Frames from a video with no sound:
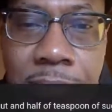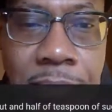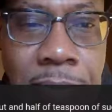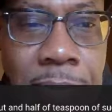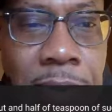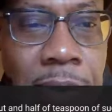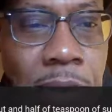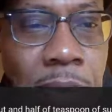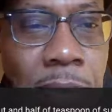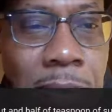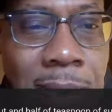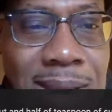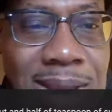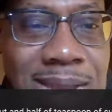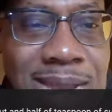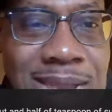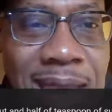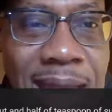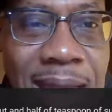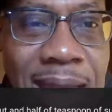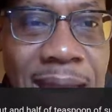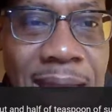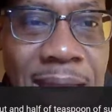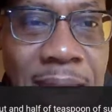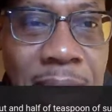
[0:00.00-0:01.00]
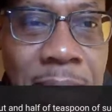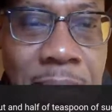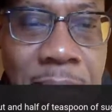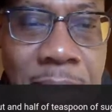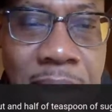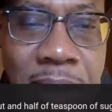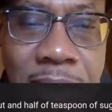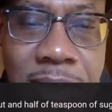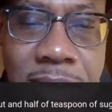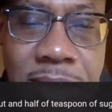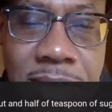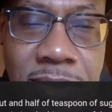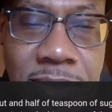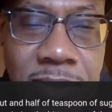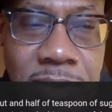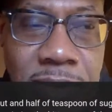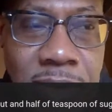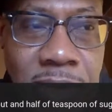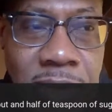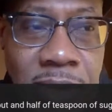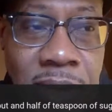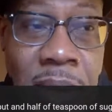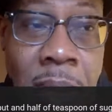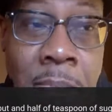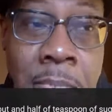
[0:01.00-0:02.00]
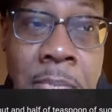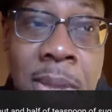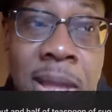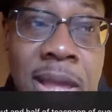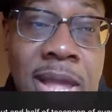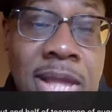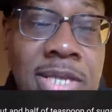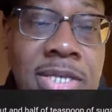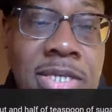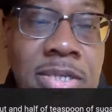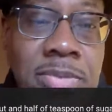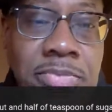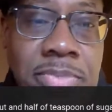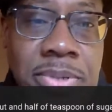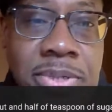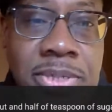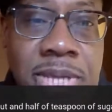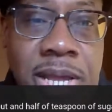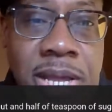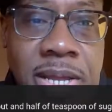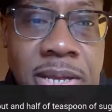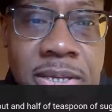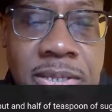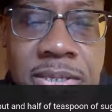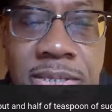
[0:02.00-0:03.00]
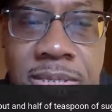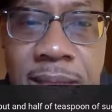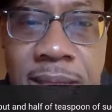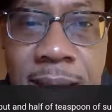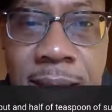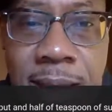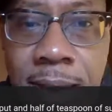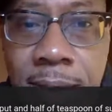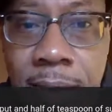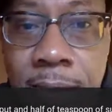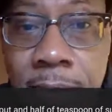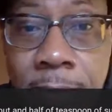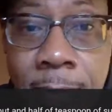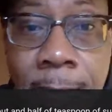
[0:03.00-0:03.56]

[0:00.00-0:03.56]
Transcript: You know, my dad makes an amazing potato salad.